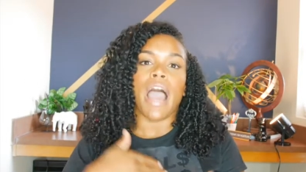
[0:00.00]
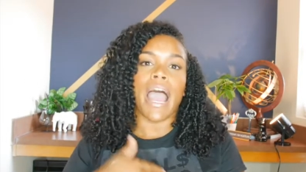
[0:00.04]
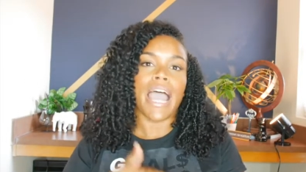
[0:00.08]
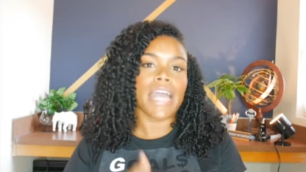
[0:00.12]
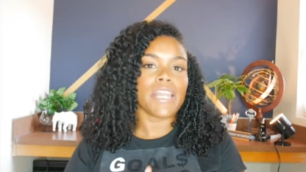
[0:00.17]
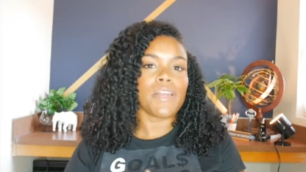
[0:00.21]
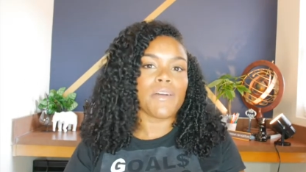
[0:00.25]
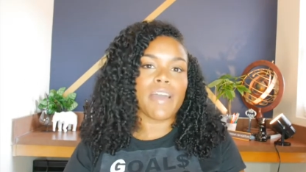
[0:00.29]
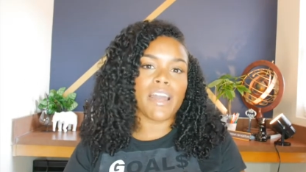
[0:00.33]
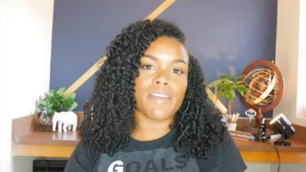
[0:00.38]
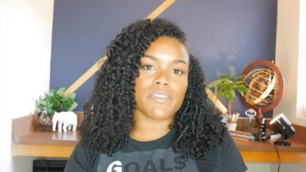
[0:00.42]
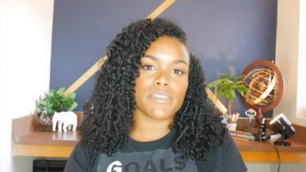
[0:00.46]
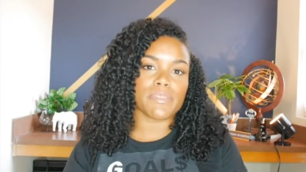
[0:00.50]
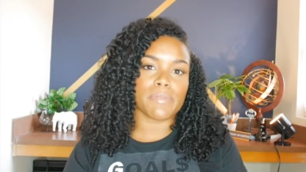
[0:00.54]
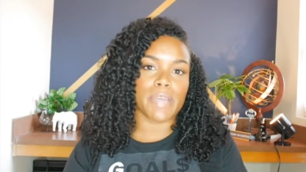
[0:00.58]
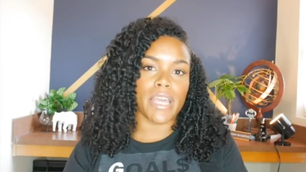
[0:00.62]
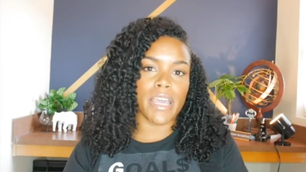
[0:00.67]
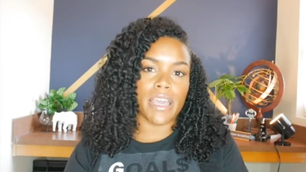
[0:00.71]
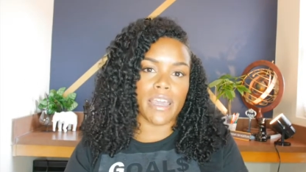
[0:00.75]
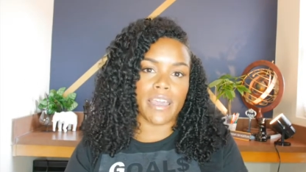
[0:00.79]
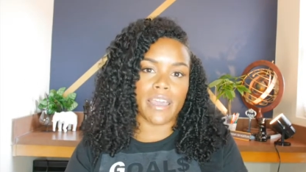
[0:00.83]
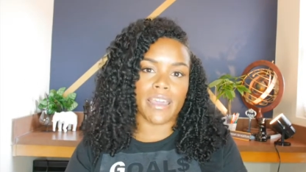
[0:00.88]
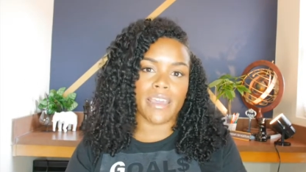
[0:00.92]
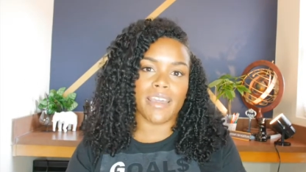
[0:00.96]
I don't have to
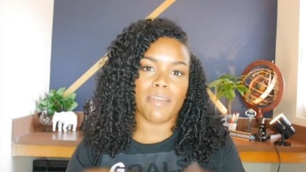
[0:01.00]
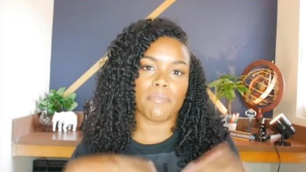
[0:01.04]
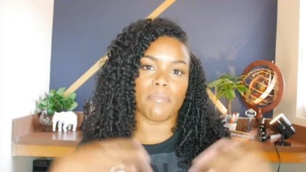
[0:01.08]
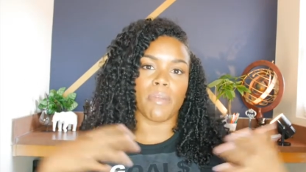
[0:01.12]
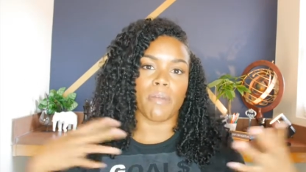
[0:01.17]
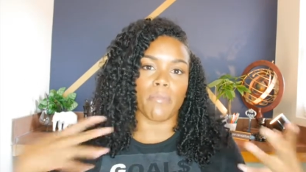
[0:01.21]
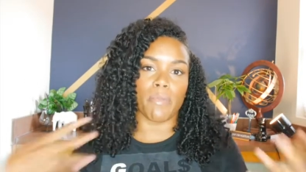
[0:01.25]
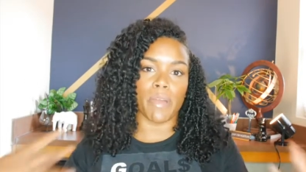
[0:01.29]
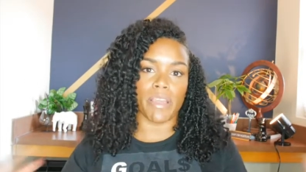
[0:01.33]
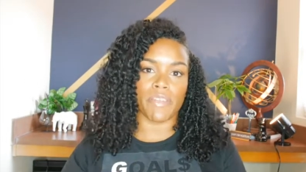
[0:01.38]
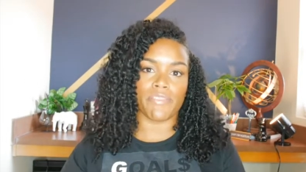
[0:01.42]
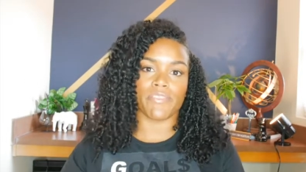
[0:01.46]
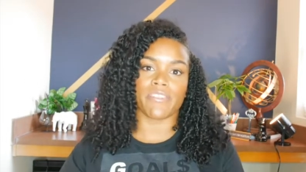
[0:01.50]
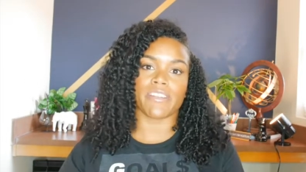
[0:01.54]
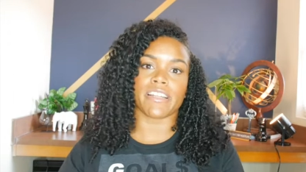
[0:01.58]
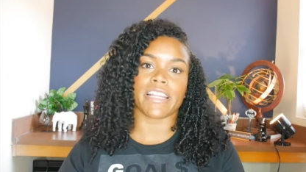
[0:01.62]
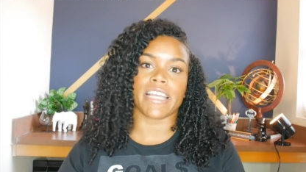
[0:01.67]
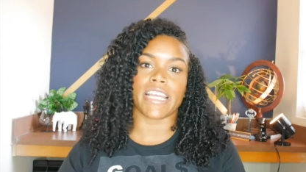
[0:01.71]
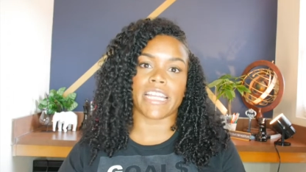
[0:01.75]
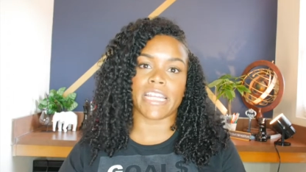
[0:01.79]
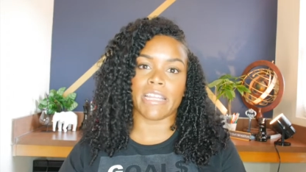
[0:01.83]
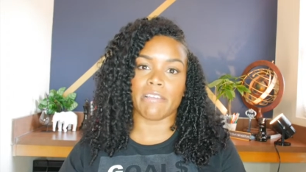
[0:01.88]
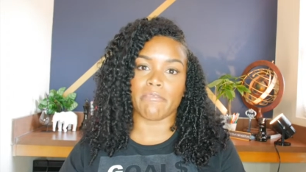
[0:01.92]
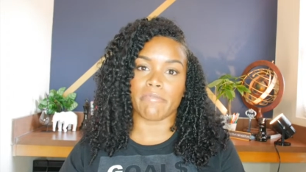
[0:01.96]
pay my boyfriend
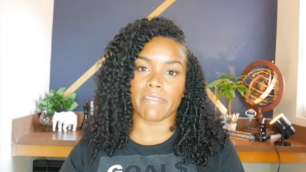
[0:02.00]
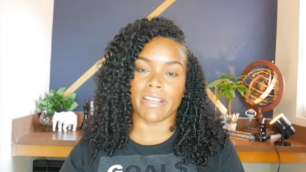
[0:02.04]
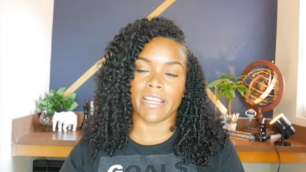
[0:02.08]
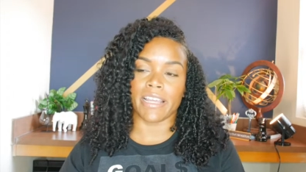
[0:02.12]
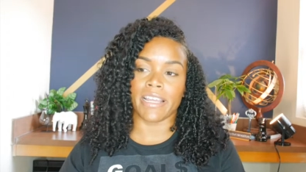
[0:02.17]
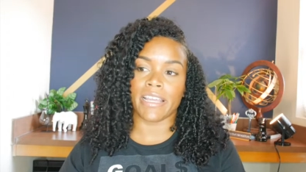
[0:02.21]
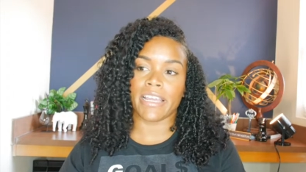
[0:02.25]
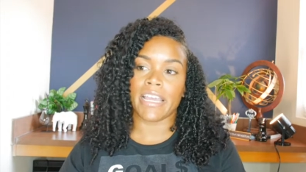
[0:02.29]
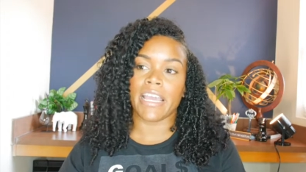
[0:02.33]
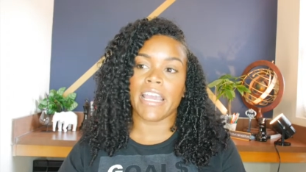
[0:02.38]
any rent.